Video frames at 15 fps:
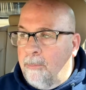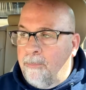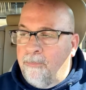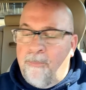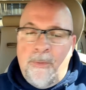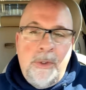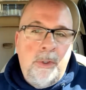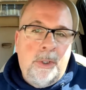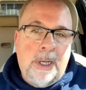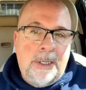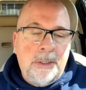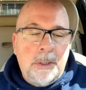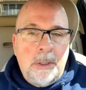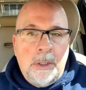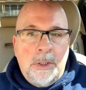for you
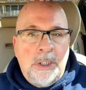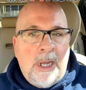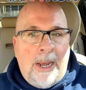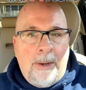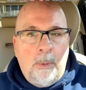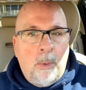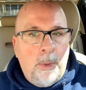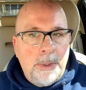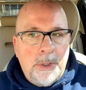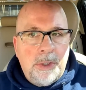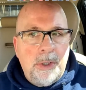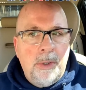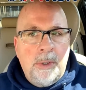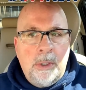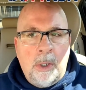guys in the chat, what's
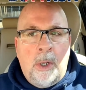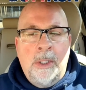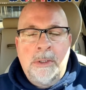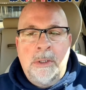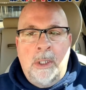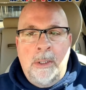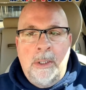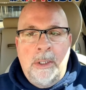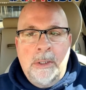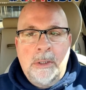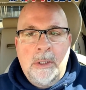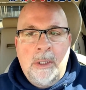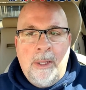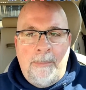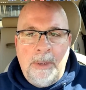your thoughts on
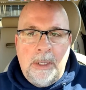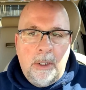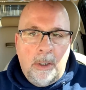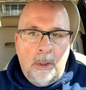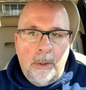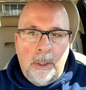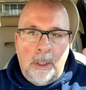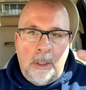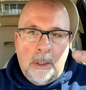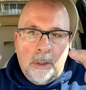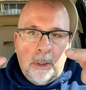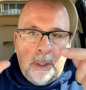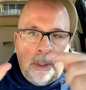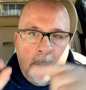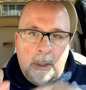this? Let me know either
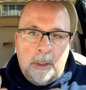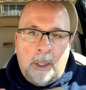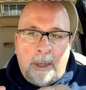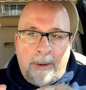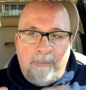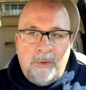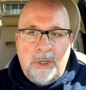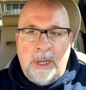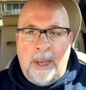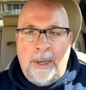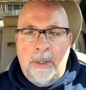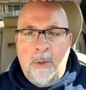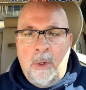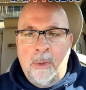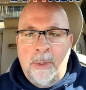in the live
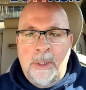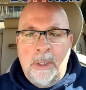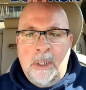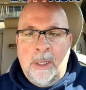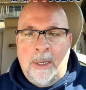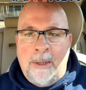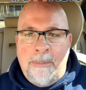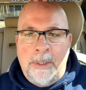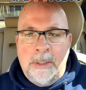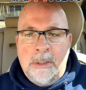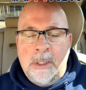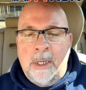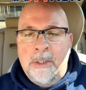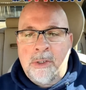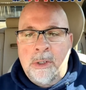chat or in the comment
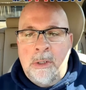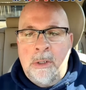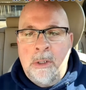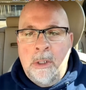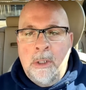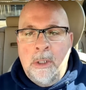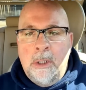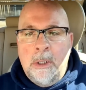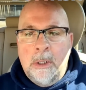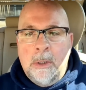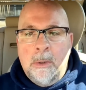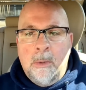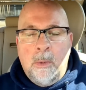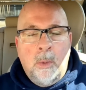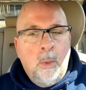section
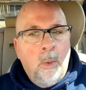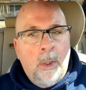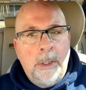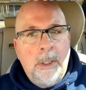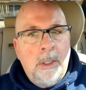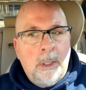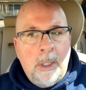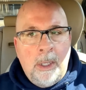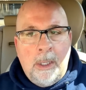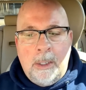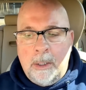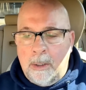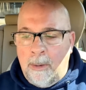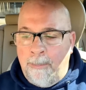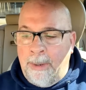what you
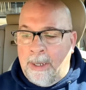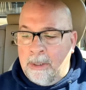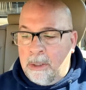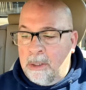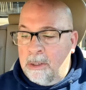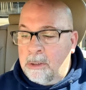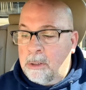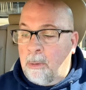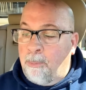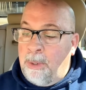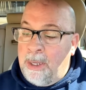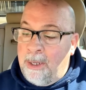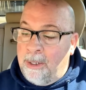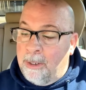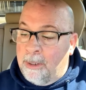think about this
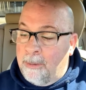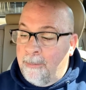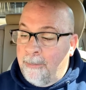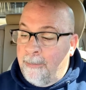subpoena.